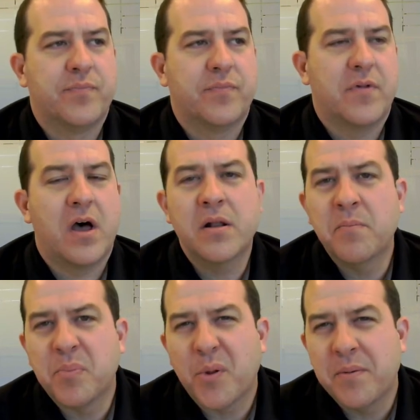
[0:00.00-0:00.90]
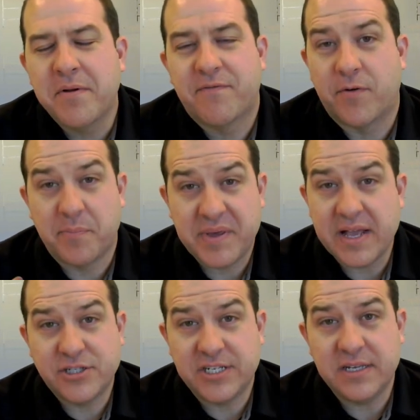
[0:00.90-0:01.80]
unemployment for
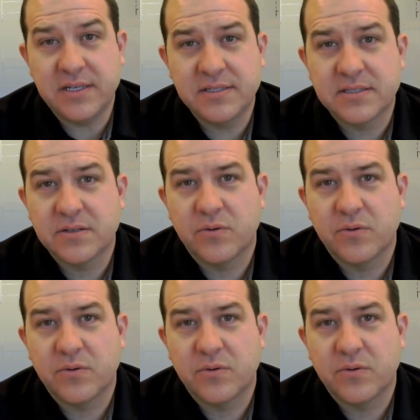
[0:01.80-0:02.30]
PhDs